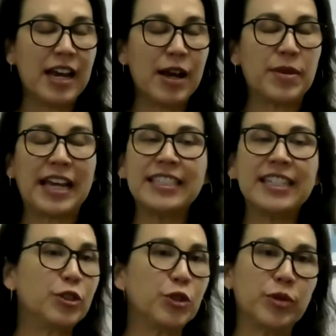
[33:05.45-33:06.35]
But that's
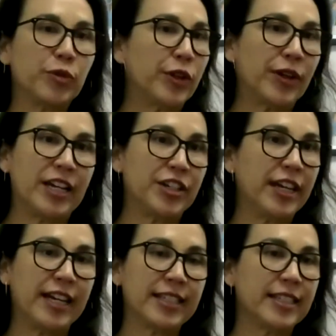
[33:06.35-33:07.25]
not true with relocation
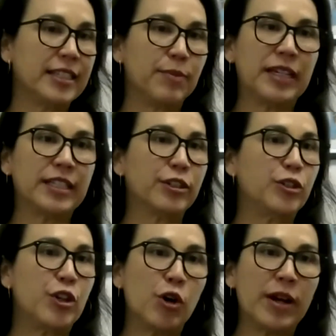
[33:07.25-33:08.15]
cases, because there's
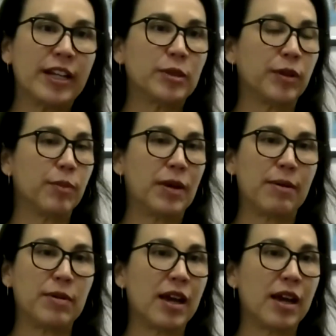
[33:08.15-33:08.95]
no way to split the baby.